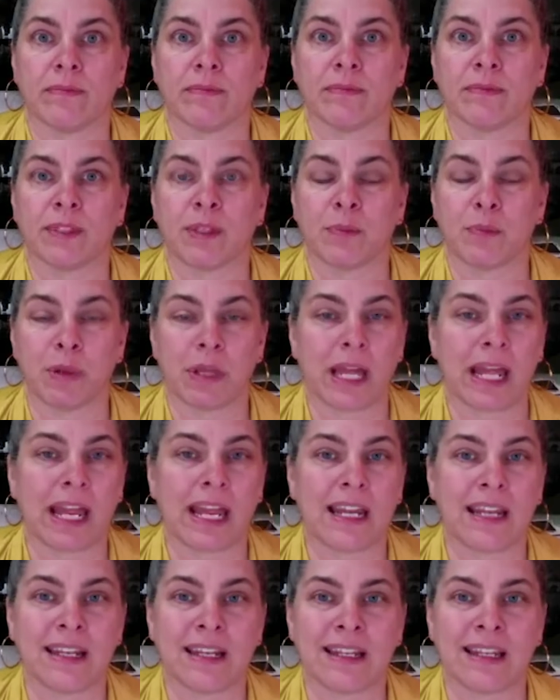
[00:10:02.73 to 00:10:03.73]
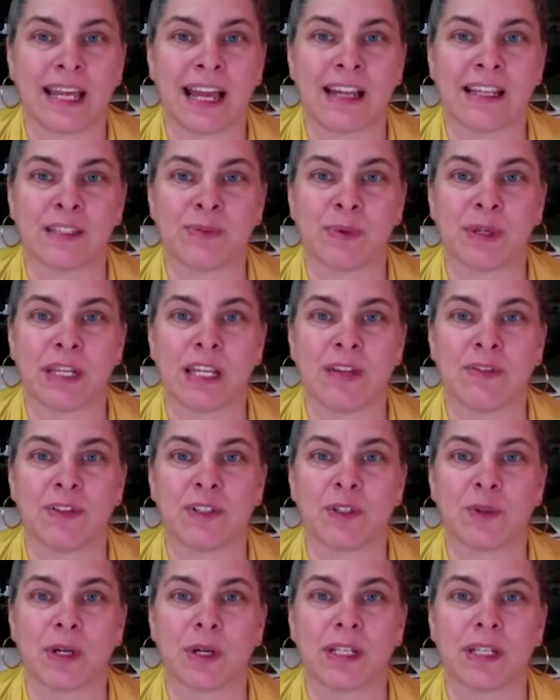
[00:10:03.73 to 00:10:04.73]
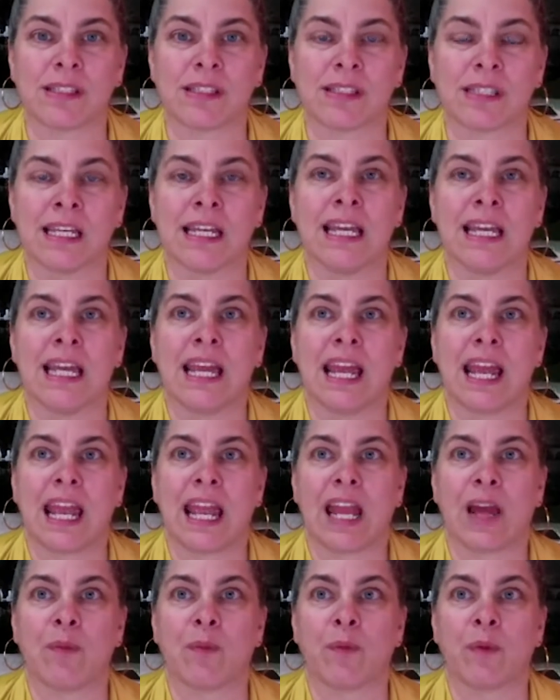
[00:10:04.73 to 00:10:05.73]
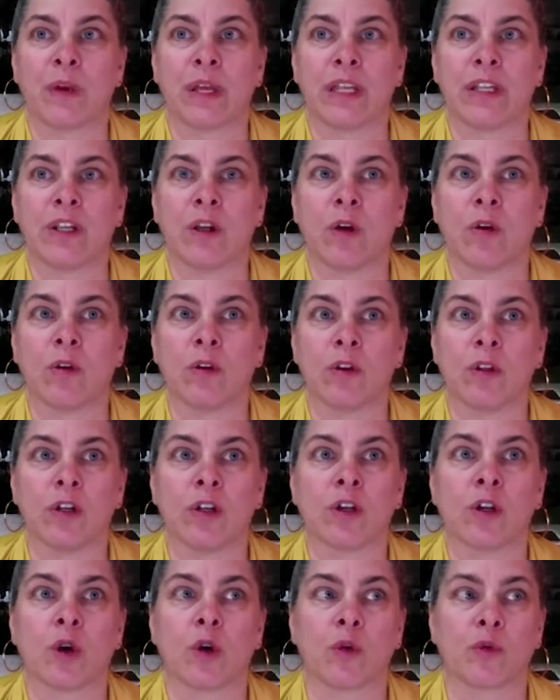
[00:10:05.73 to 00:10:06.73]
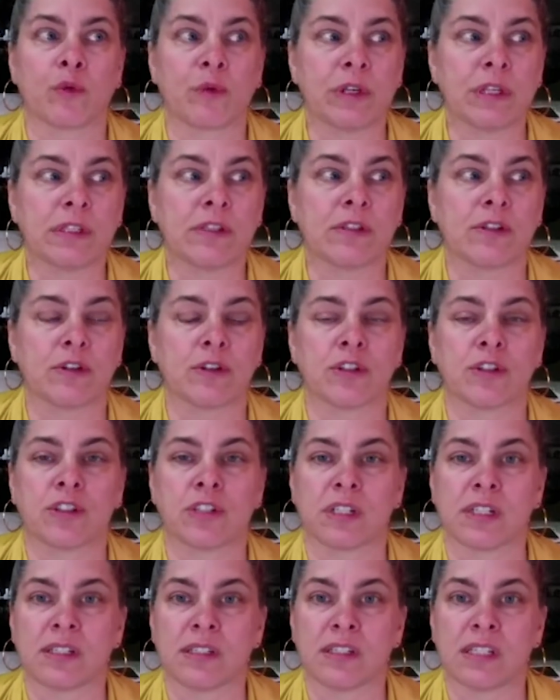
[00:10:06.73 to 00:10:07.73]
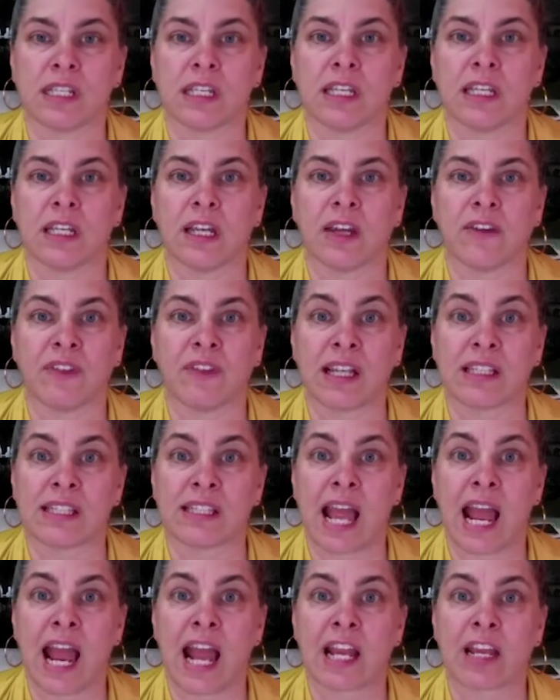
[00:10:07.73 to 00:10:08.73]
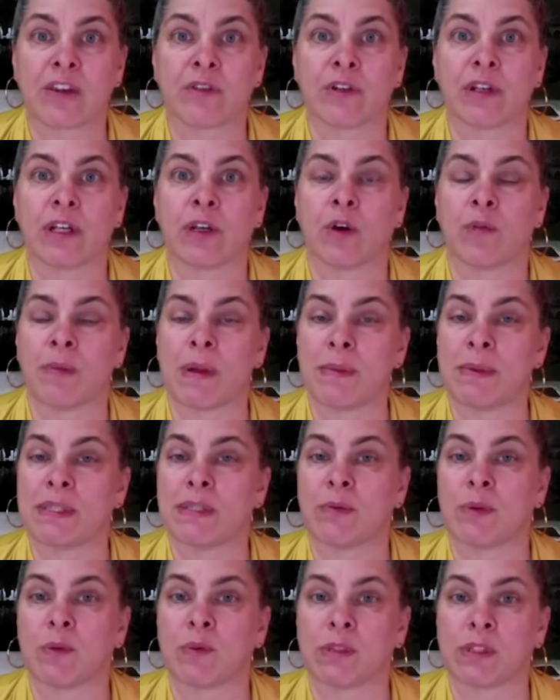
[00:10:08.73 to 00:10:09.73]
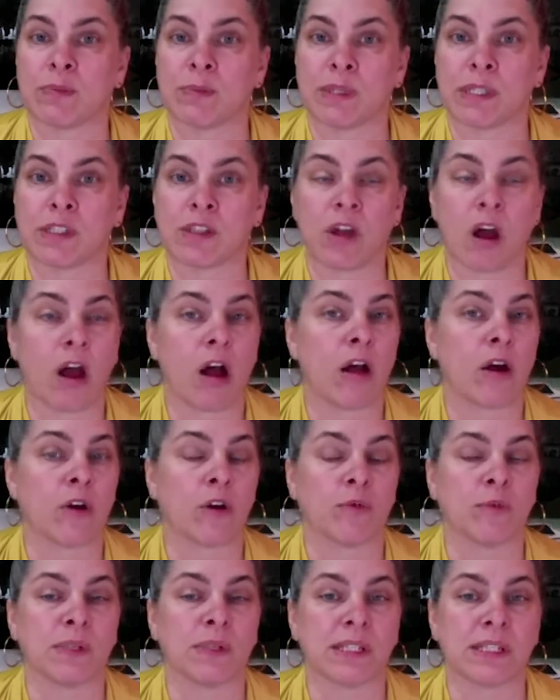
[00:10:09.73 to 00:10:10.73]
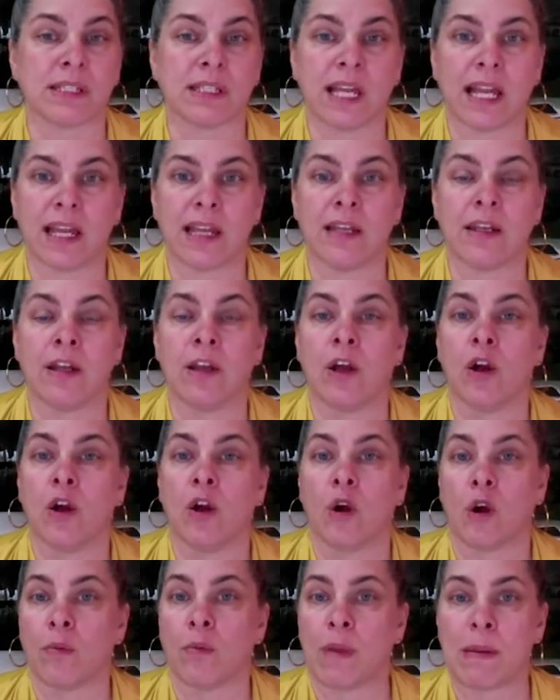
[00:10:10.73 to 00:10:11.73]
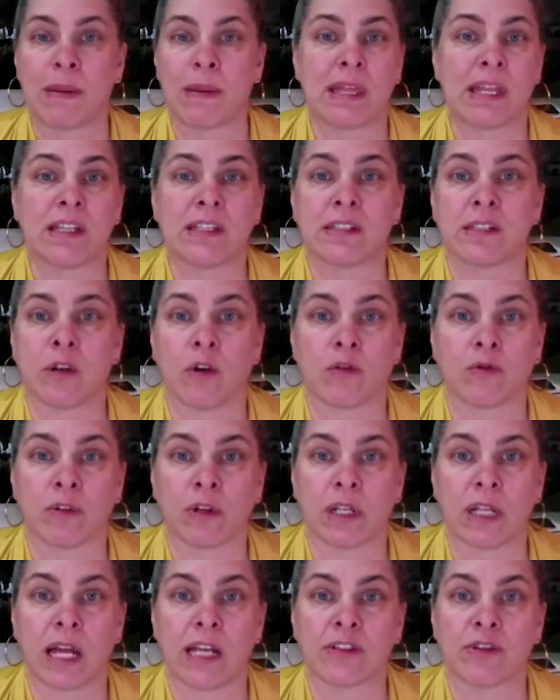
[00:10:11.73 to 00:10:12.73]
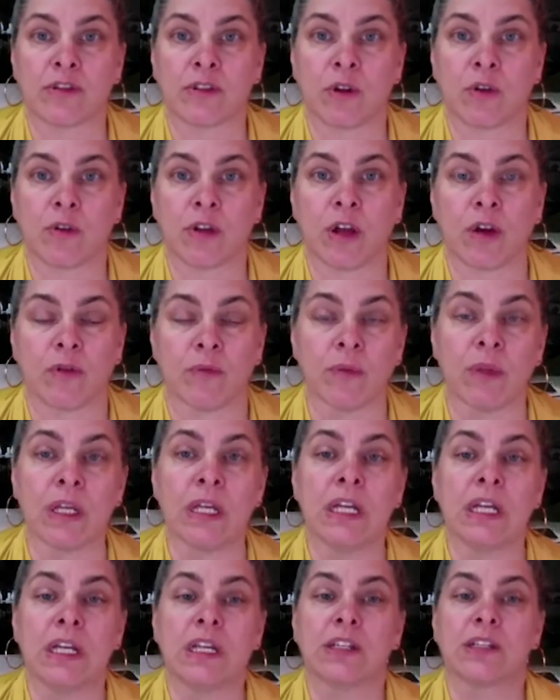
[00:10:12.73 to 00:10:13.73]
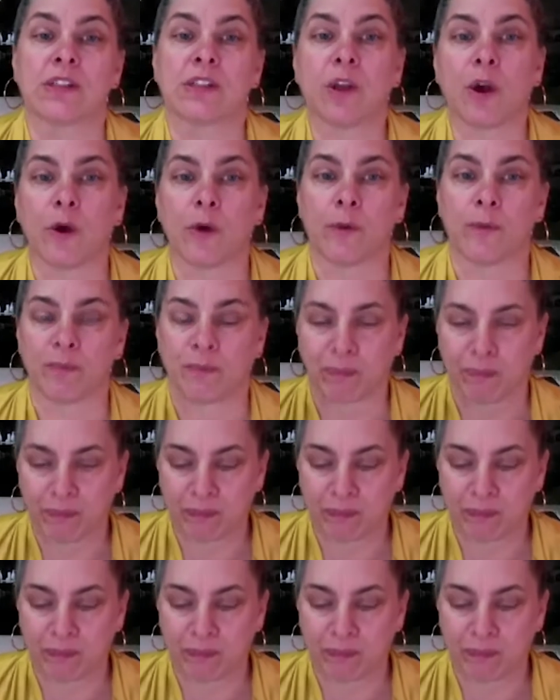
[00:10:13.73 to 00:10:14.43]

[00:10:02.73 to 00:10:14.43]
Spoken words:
the plan that has been given to us, and we don't look or research to see if that's accurate, or maybe someone was mistaught or misled, or maybe they just don't realize or don't know. So